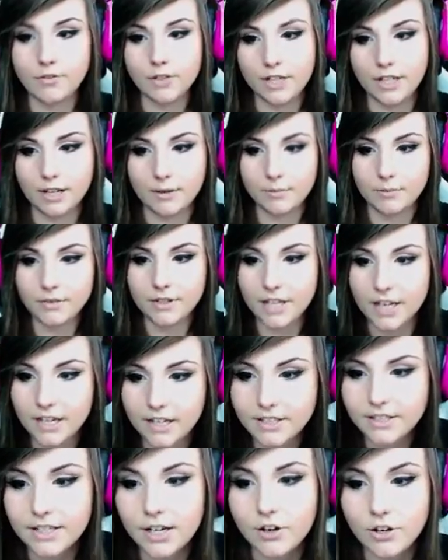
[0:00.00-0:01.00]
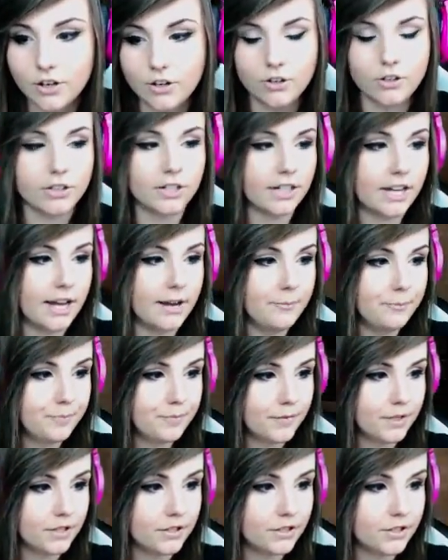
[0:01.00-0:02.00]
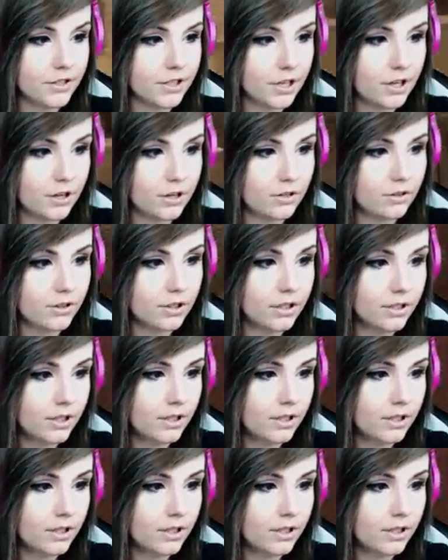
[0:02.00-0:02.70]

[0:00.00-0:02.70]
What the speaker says: the game. That is our goal, okay? So